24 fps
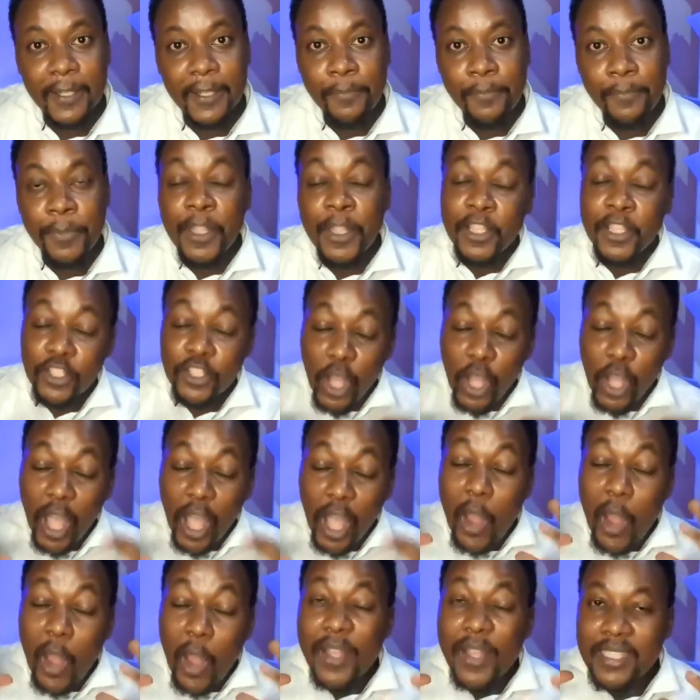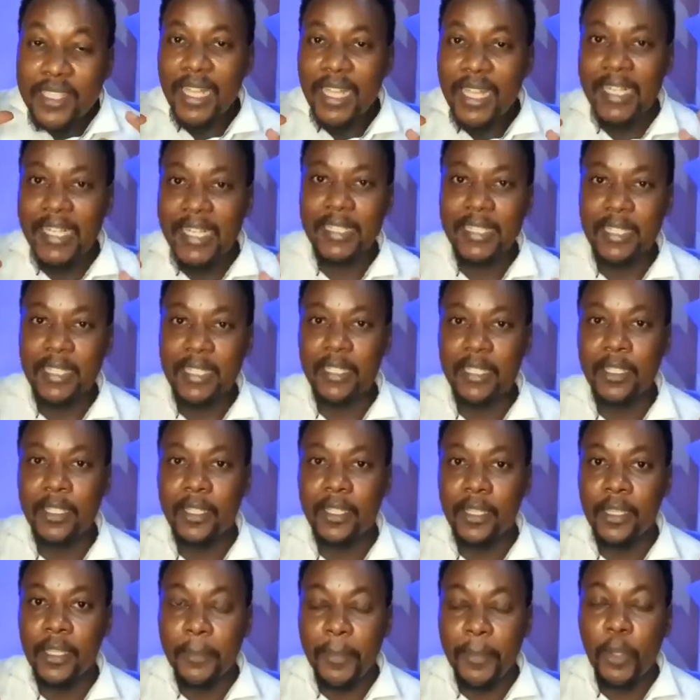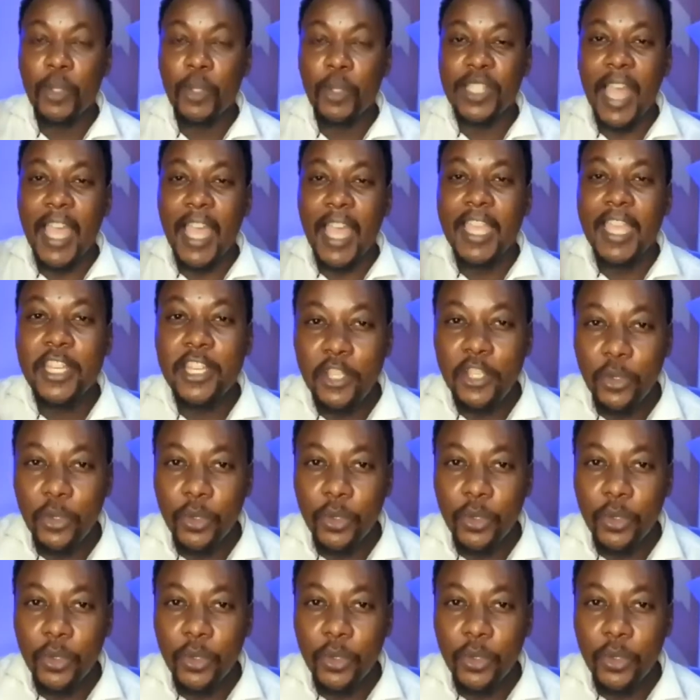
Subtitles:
So I was there listening because I knew